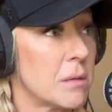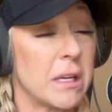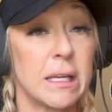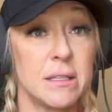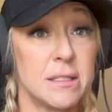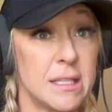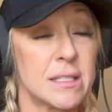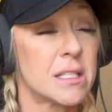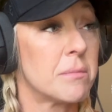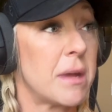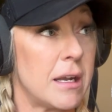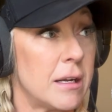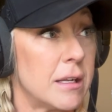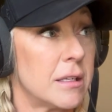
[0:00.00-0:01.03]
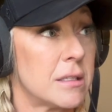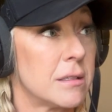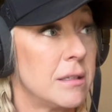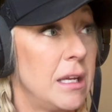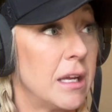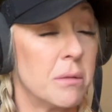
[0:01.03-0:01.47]
I'm like, it decimated it.
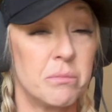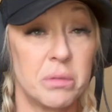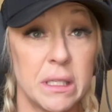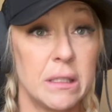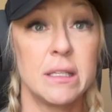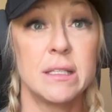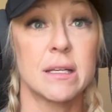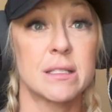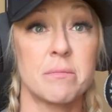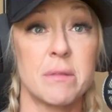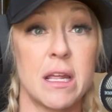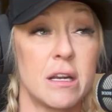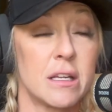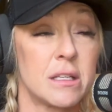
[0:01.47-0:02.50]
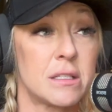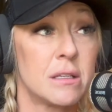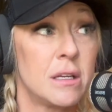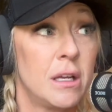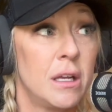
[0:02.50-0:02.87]
Yeah. It completely decimated it.